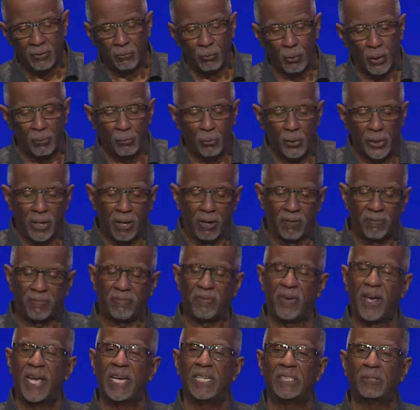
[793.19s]
when we are
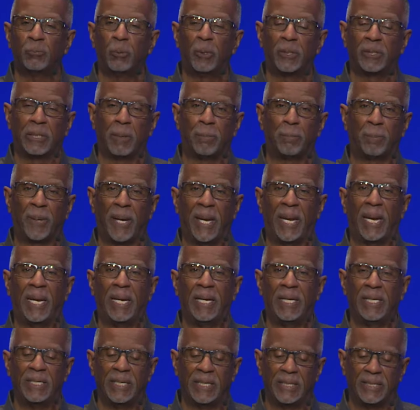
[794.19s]
faced with the
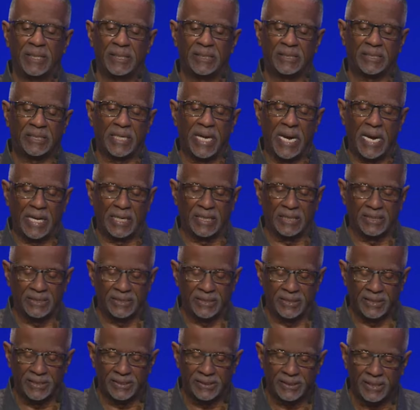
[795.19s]
pain and the
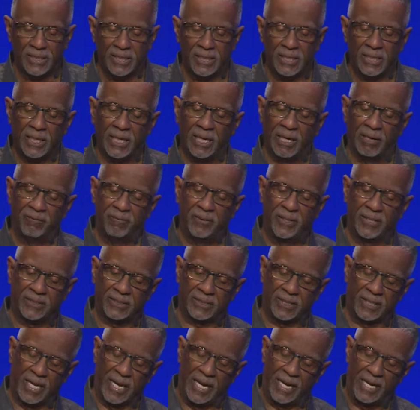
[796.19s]
challenges of
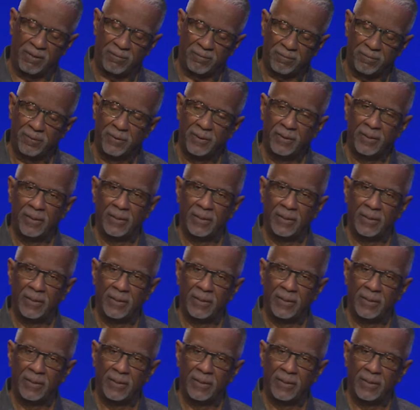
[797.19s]
this life.